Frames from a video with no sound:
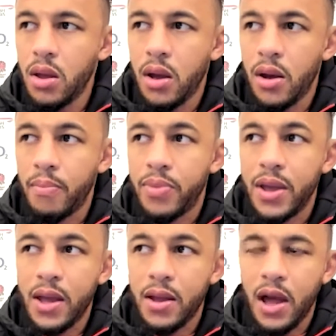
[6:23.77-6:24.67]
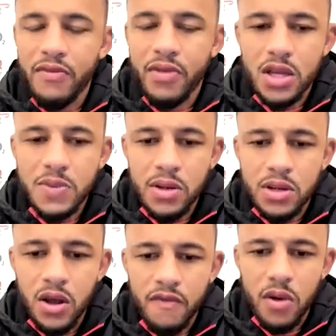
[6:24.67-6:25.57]
the experience
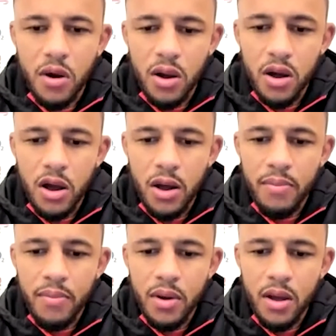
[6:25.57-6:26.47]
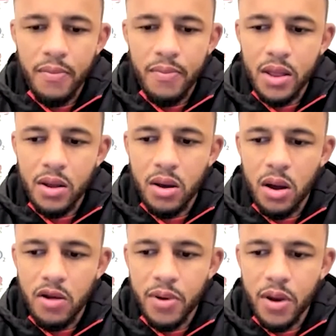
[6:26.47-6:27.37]
that I've got and being the
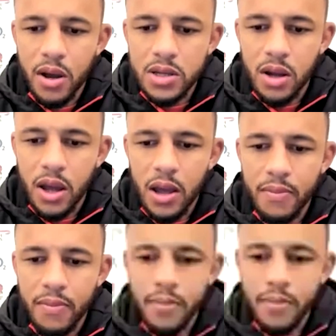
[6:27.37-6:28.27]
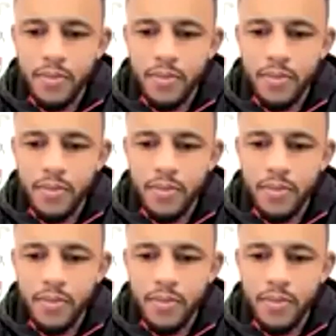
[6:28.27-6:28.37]
kind of person I am